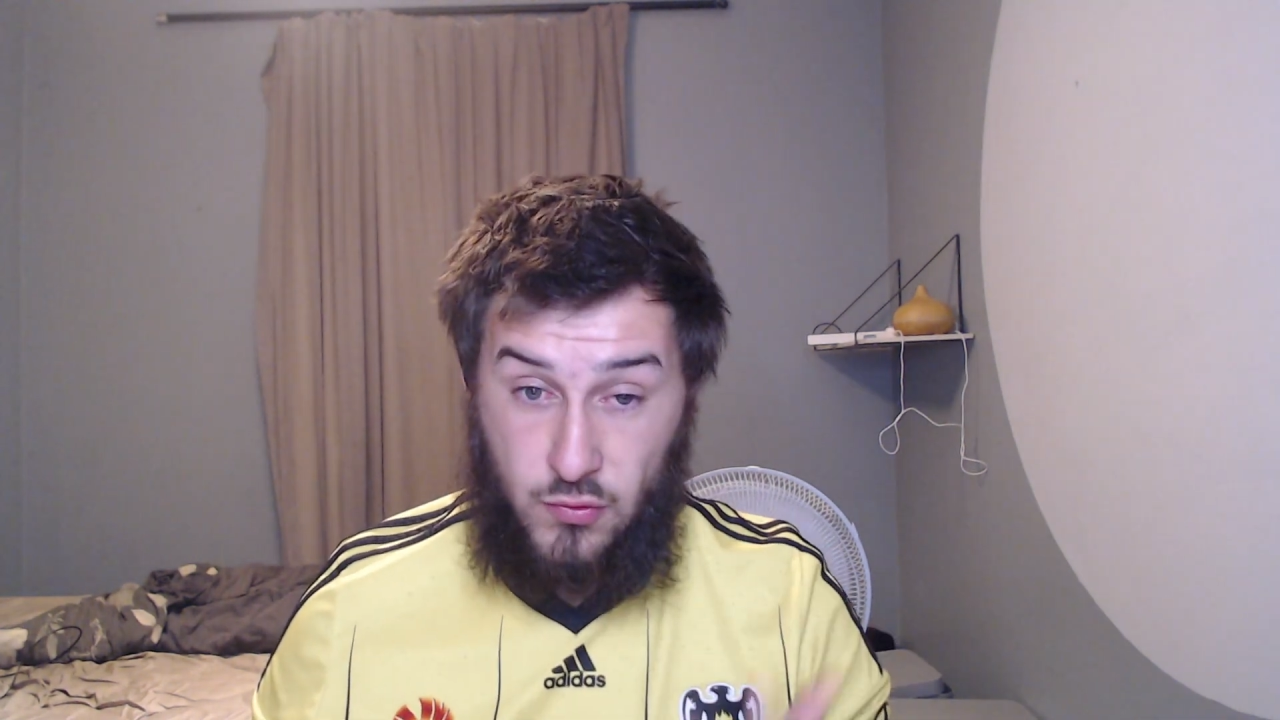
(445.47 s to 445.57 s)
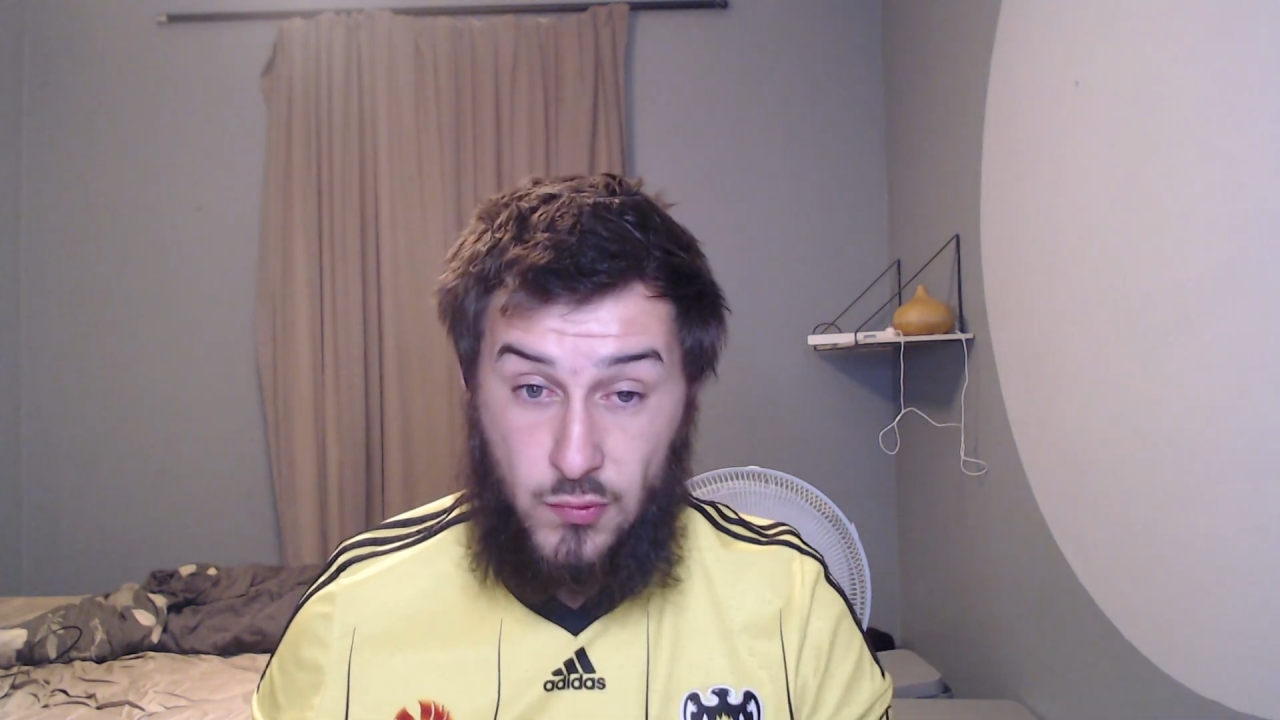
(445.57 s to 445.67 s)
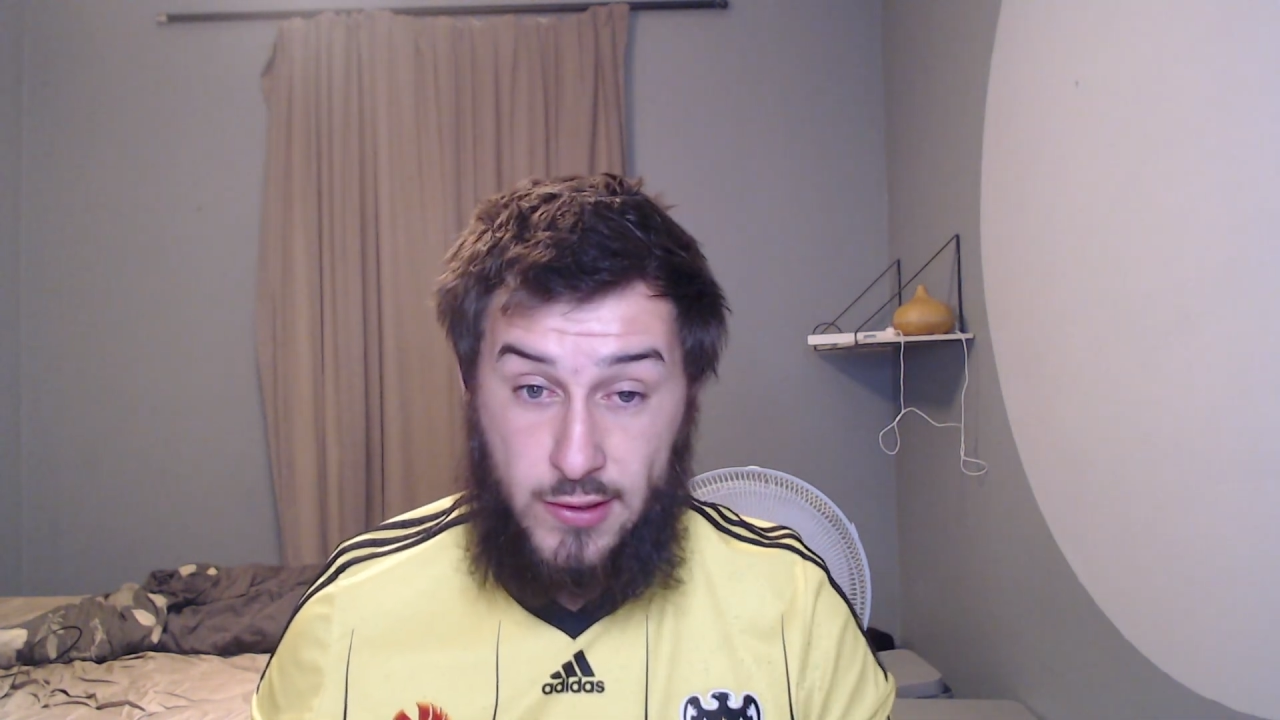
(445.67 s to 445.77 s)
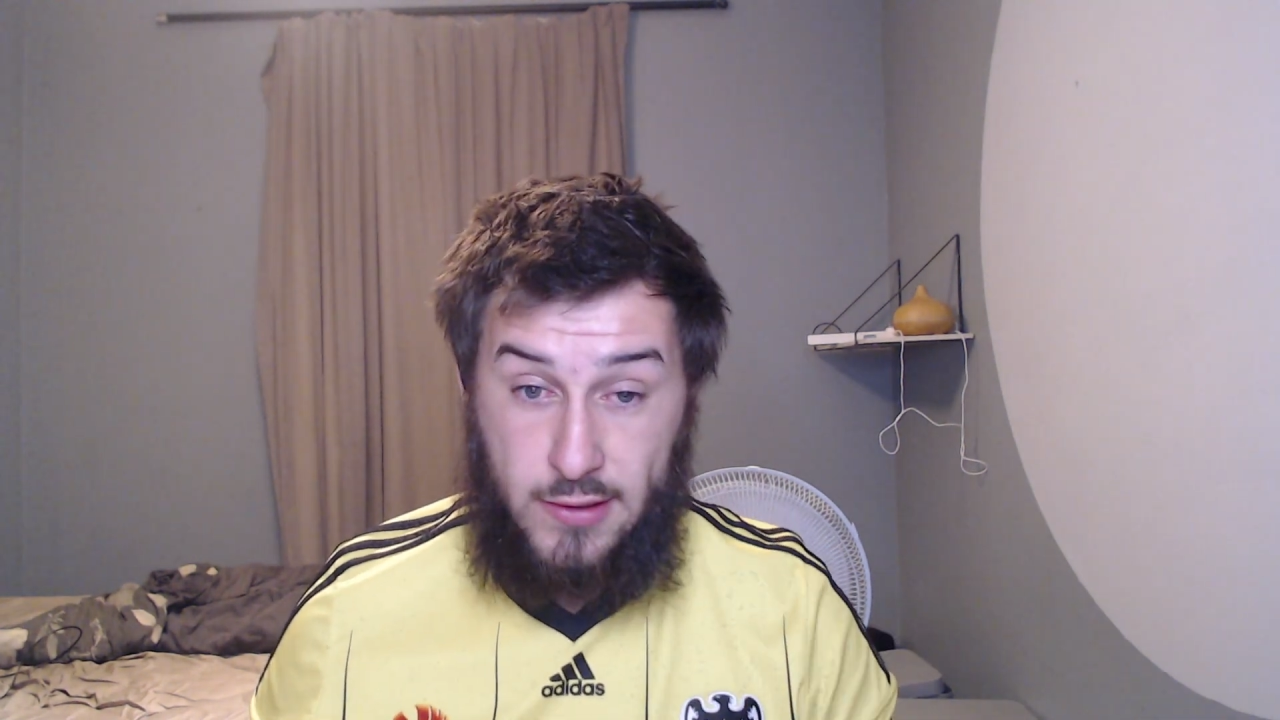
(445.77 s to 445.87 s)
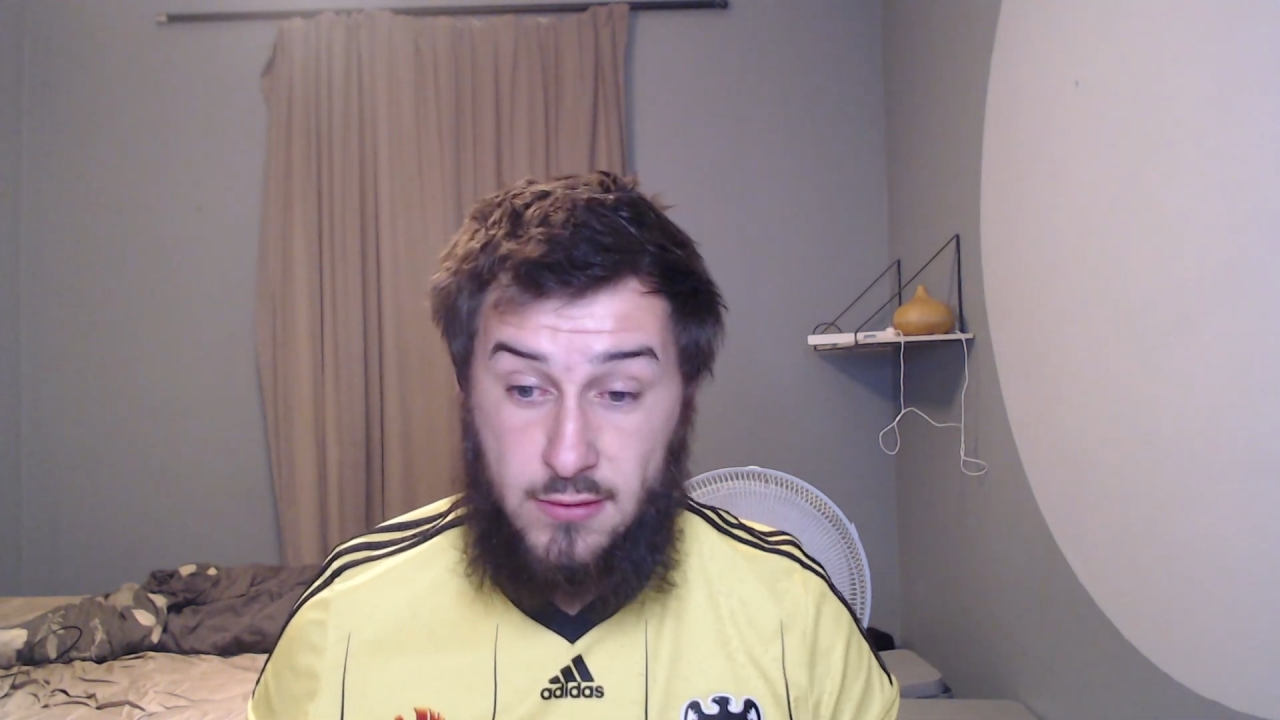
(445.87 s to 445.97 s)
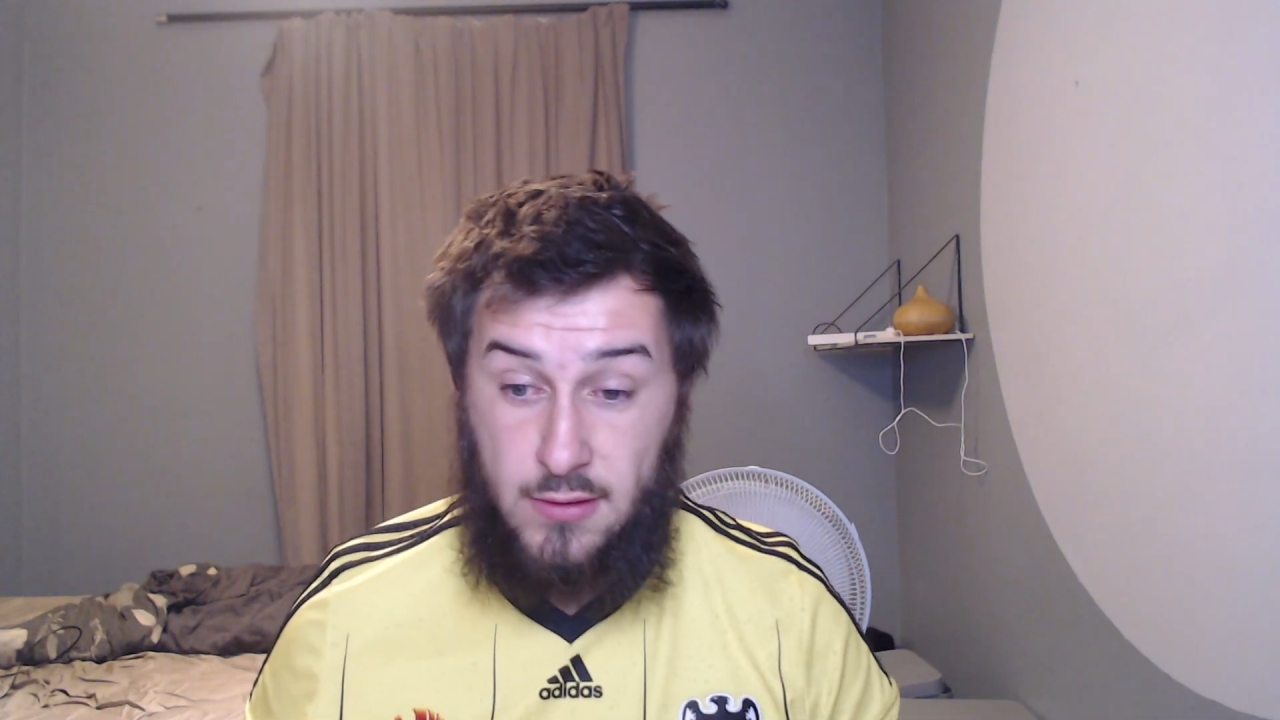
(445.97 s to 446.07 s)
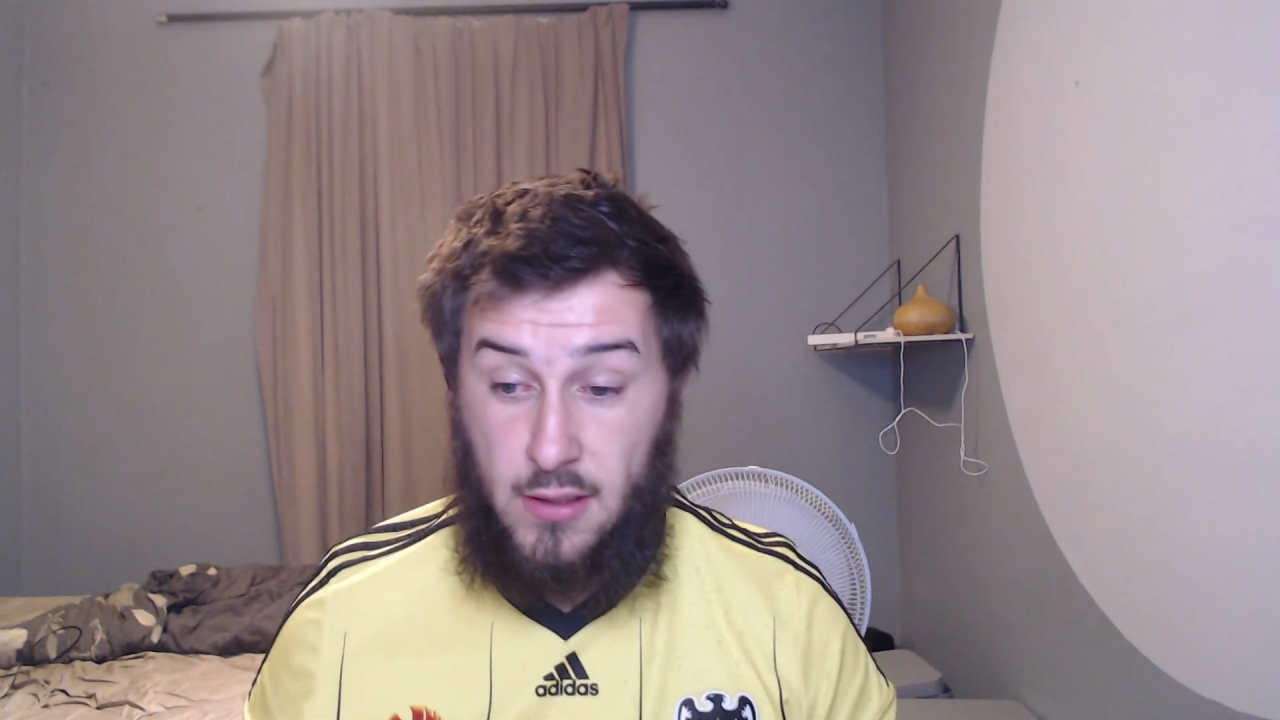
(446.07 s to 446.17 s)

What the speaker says: are red.